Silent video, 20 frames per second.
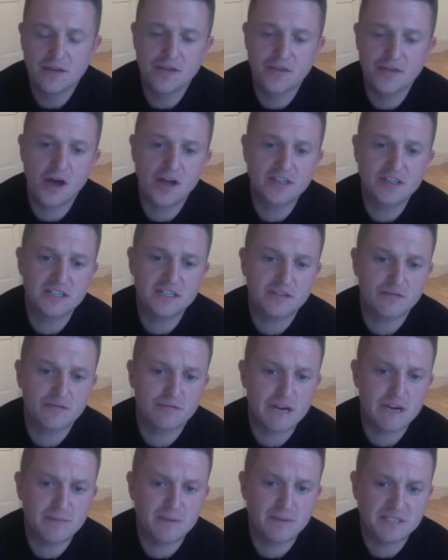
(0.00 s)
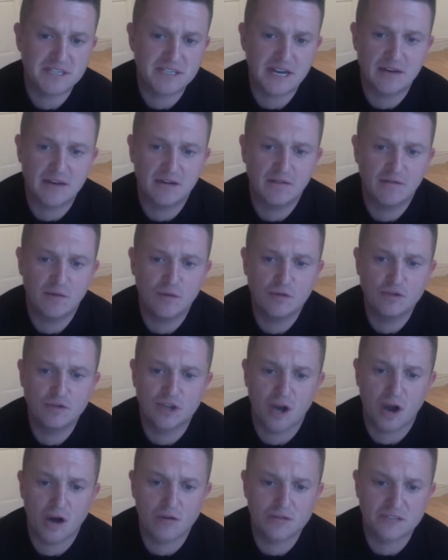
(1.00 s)
33% of all
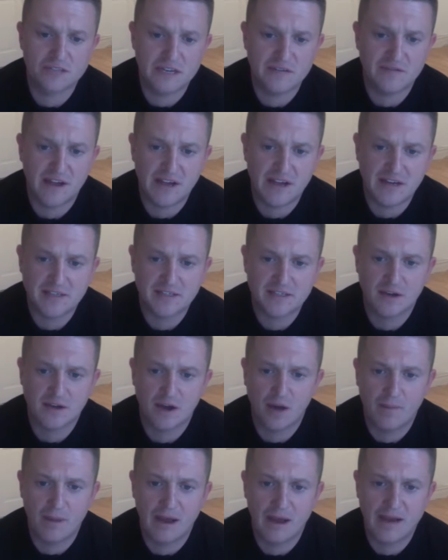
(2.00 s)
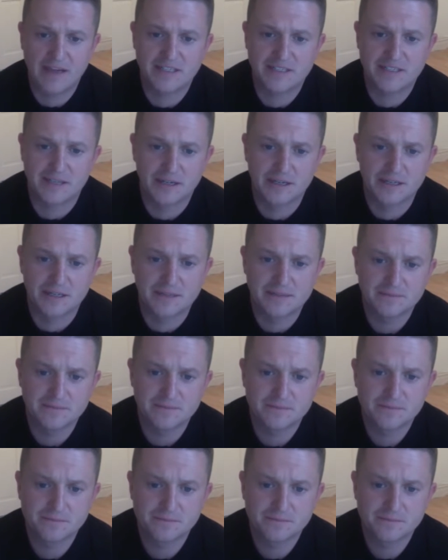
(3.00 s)
child defects are Pakistani.